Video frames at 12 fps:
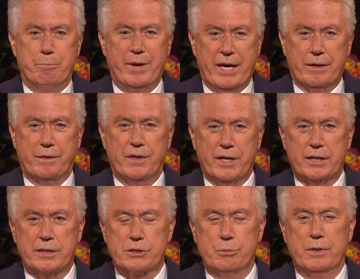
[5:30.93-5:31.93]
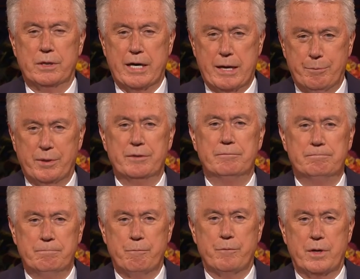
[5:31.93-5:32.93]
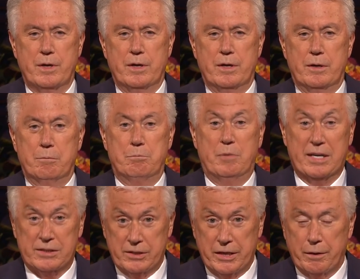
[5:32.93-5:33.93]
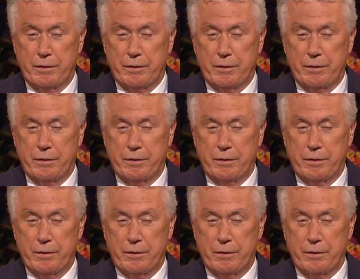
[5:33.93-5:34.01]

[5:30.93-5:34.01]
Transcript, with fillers: Bad things will happen, puzzling